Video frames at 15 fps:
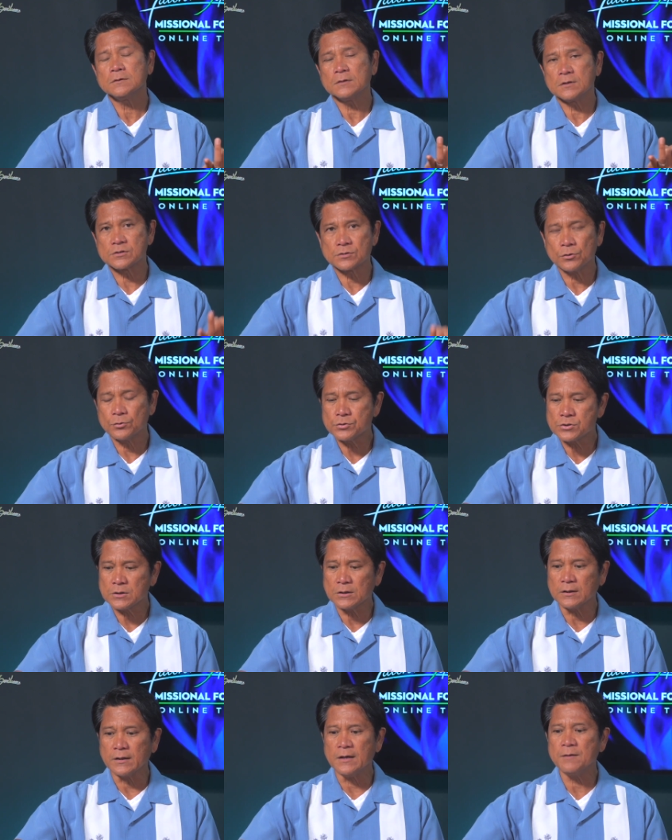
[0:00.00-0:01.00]
the
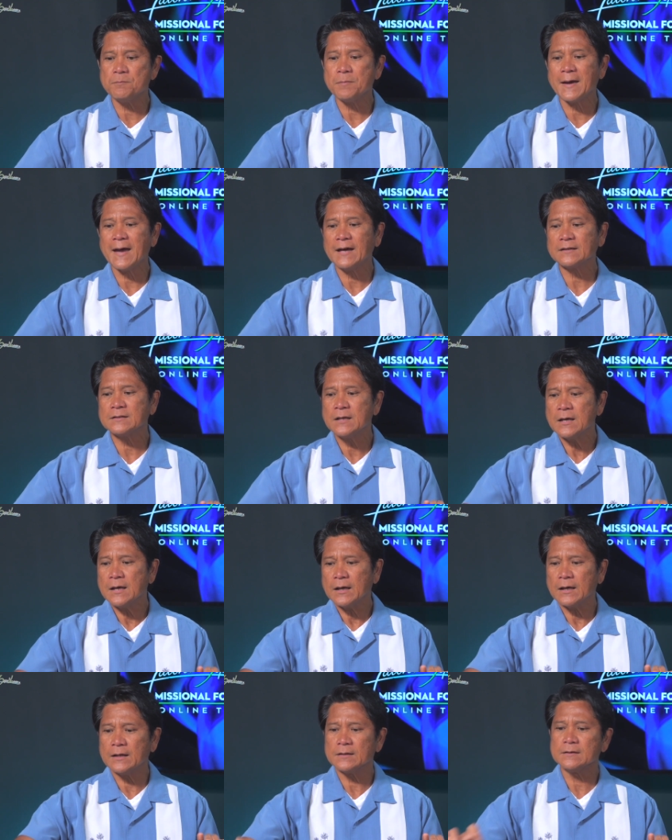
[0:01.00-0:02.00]
social impact,
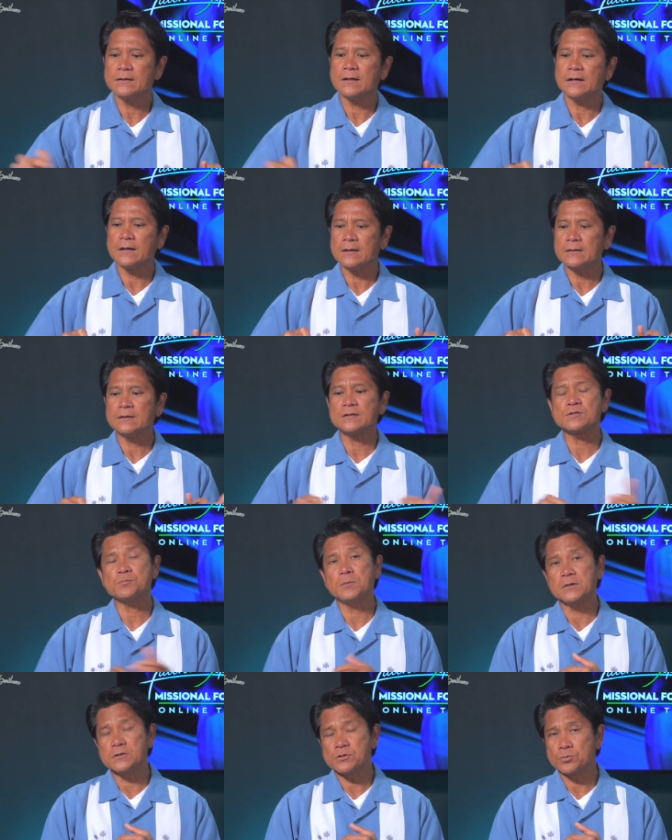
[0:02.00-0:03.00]
and then the
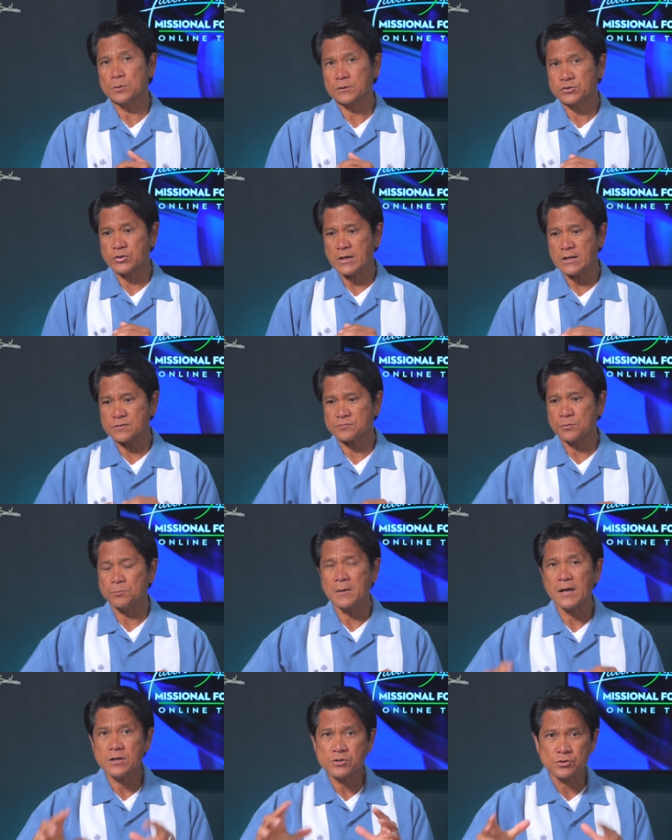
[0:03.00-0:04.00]
spiritual
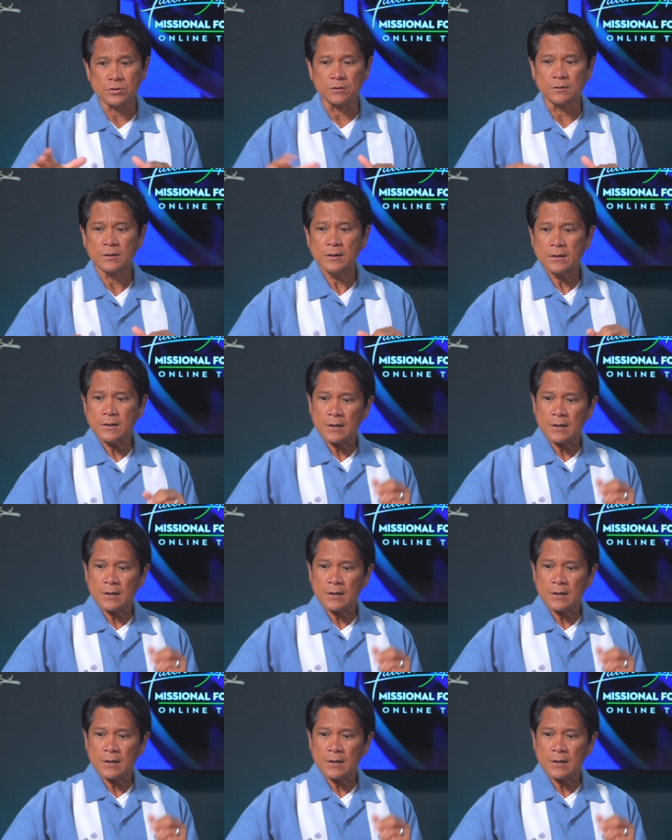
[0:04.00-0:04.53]
transformation.